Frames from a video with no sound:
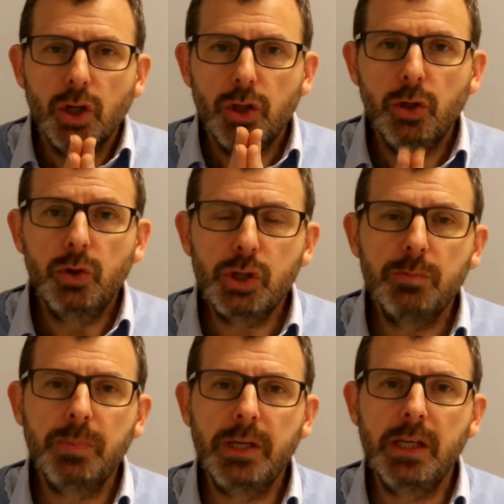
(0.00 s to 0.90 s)
you
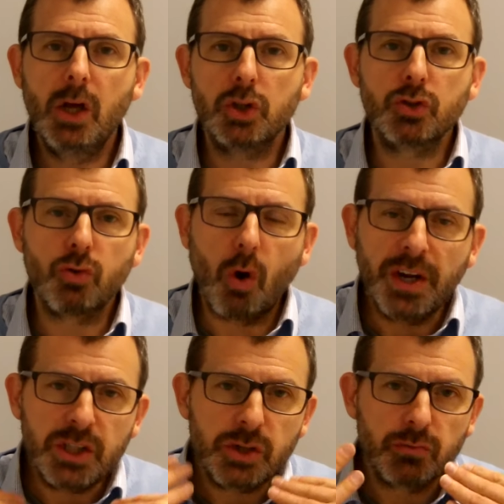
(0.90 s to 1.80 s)
should be
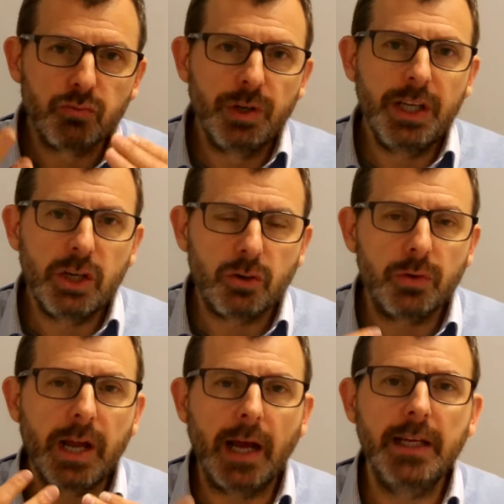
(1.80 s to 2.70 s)
trying to
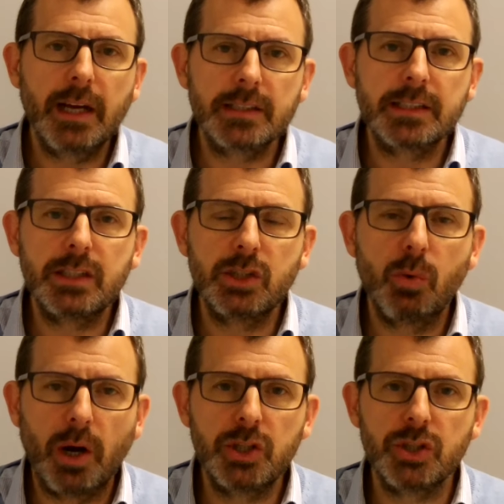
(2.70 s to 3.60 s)
recreate a
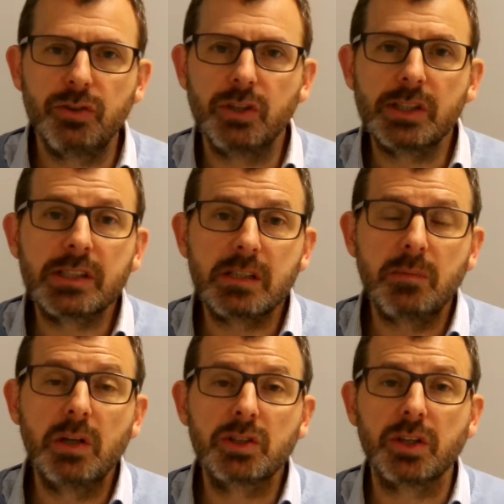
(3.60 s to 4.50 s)
situation that's
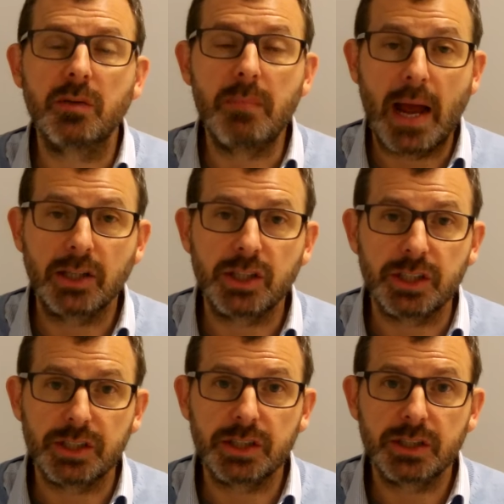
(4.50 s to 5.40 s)
similar to the
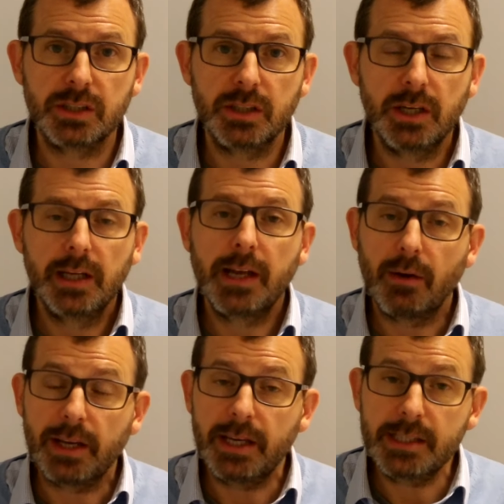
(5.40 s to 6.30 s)
matches. Now,
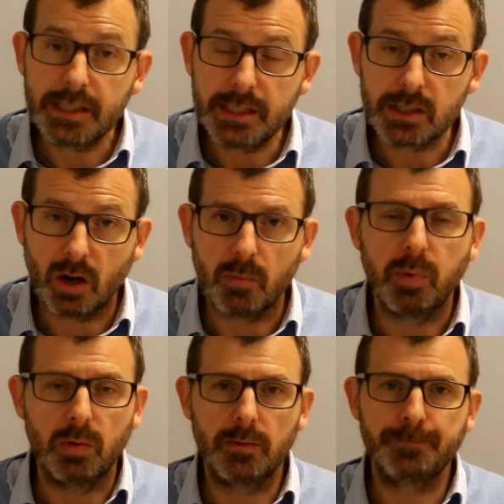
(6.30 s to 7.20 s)
here's an
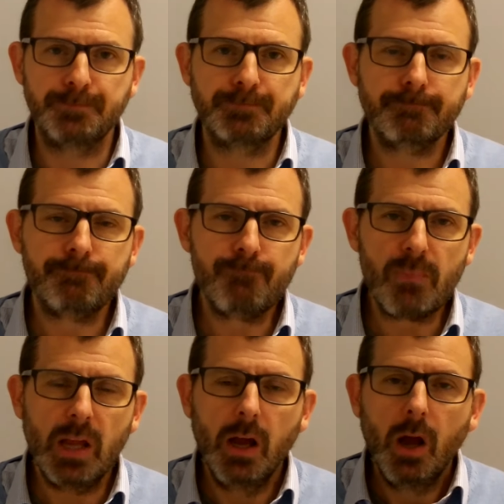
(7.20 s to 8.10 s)
example.
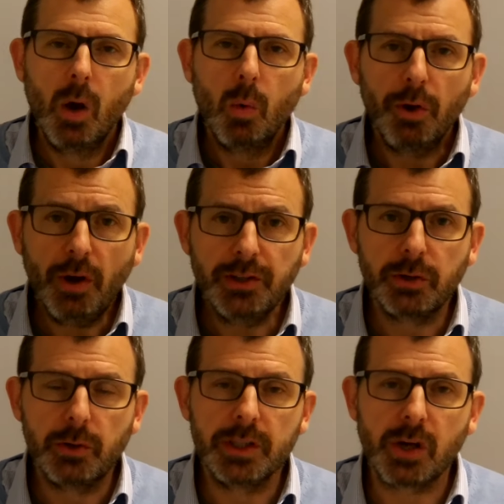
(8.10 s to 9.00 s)
What I
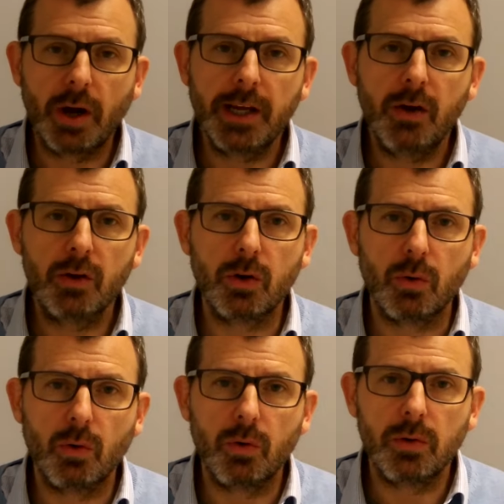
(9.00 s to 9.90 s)
do is I get on
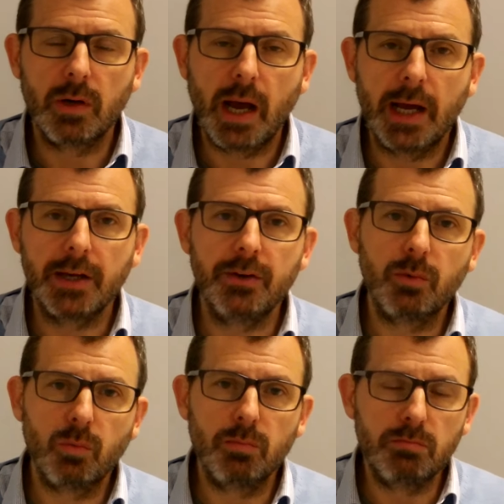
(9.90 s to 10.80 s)
court
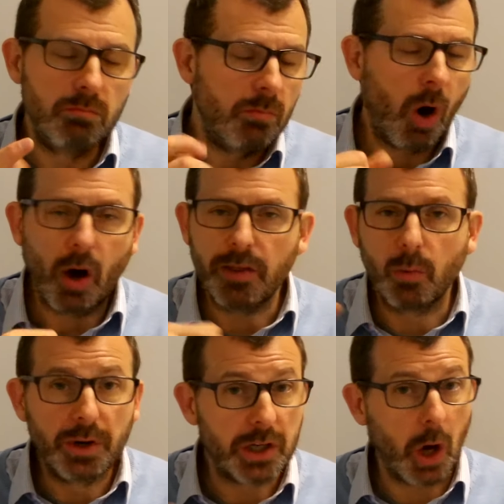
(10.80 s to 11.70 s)
and either
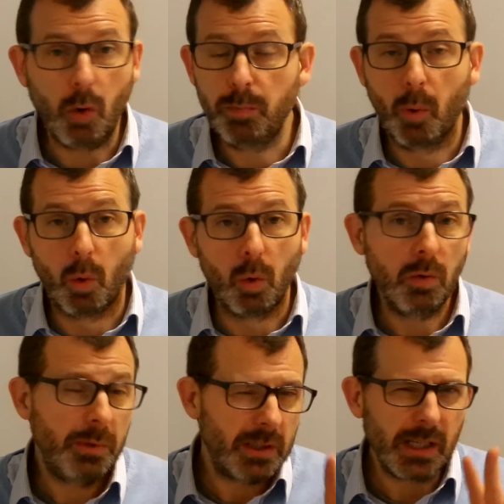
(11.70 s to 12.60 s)
with a cold
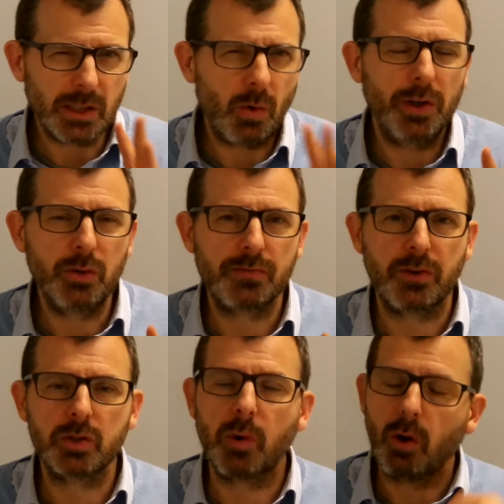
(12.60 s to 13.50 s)
ball, because that's quite
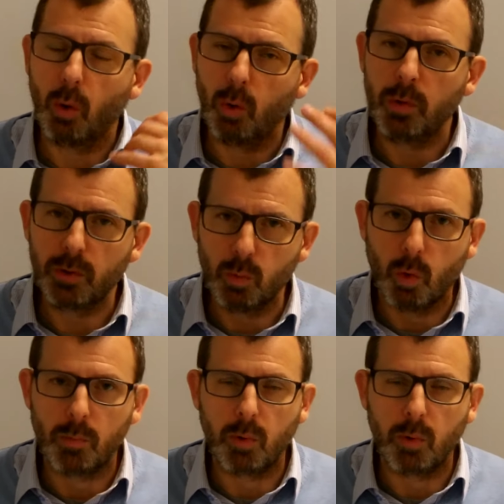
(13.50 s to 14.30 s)
useful as well, or with a warm